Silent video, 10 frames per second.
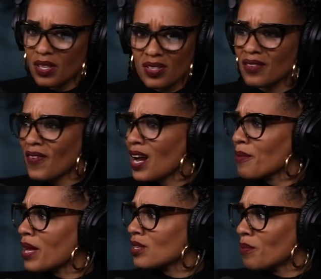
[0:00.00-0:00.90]
but there's
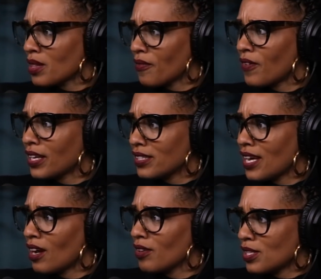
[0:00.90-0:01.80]
environmental motherfucking
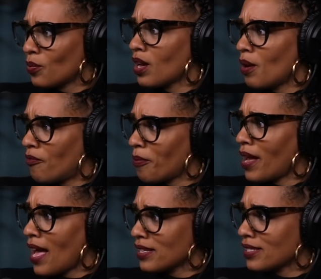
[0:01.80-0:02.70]
terrorists that would come for
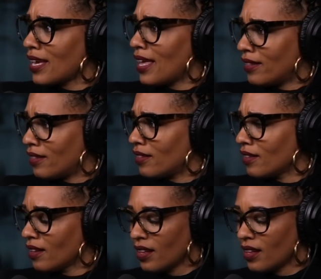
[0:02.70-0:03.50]
my ass again. Listen,